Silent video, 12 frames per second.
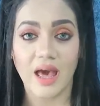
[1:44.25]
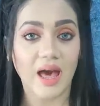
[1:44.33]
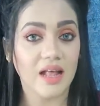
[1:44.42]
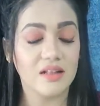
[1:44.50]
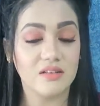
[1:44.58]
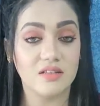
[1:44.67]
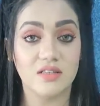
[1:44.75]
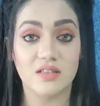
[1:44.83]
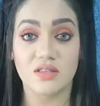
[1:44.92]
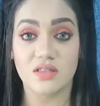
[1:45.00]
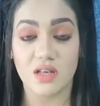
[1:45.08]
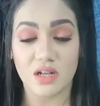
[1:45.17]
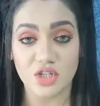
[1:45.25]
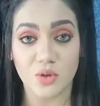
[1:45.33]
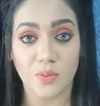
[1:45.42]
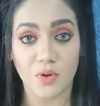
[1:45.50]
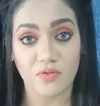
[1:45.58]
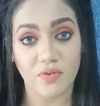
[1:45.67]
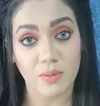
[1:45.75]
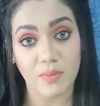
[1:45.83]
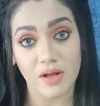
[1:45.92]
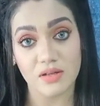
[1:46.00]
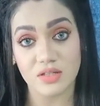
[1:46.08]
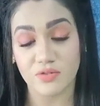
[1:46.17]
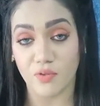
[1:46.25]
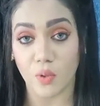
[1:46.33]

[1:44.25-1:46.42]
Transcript: and this is such a perfect mask